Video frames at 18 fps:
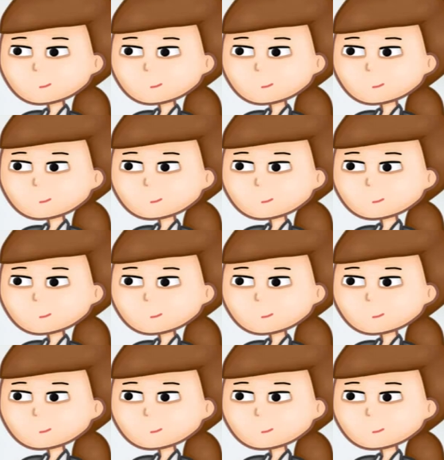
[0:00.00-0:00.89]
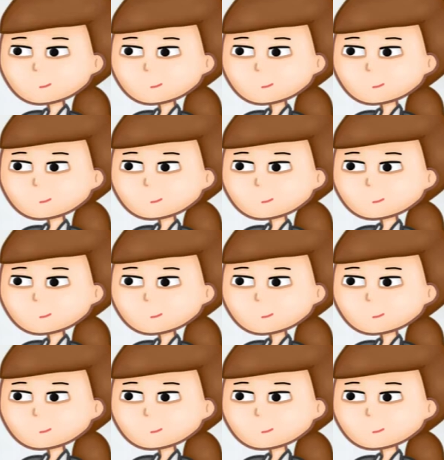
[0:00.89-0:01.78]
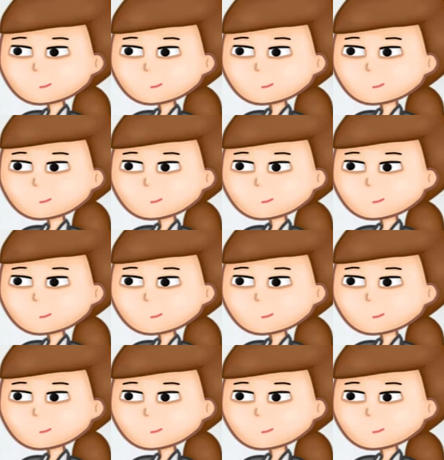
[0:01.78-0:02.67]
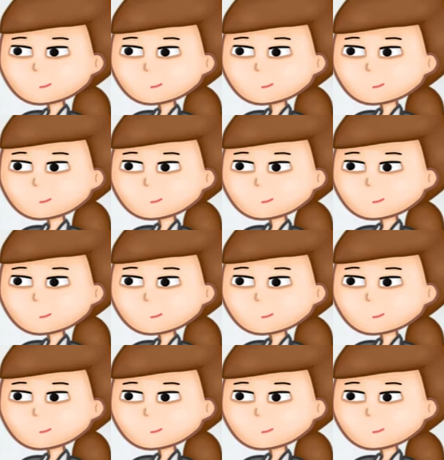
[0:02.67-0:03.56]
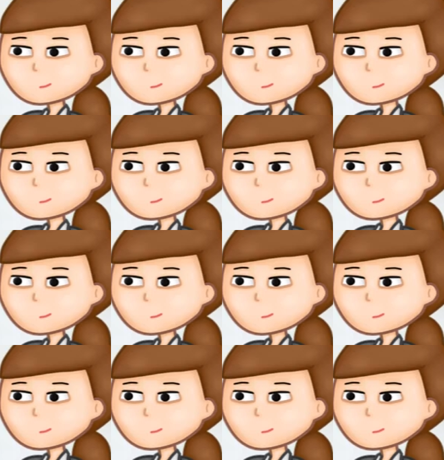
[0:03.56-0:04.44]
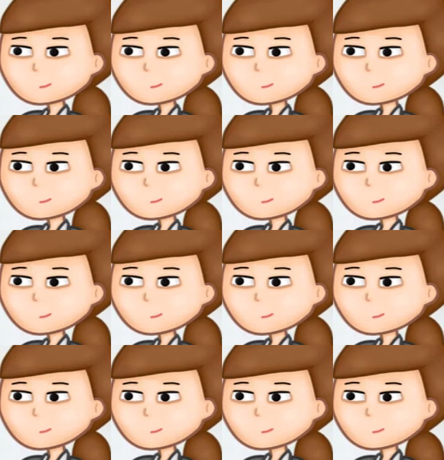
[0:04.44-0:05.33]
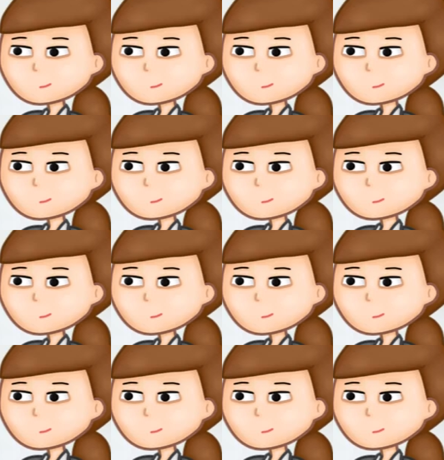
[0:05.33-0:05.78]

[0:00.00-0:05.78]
(no lip movement)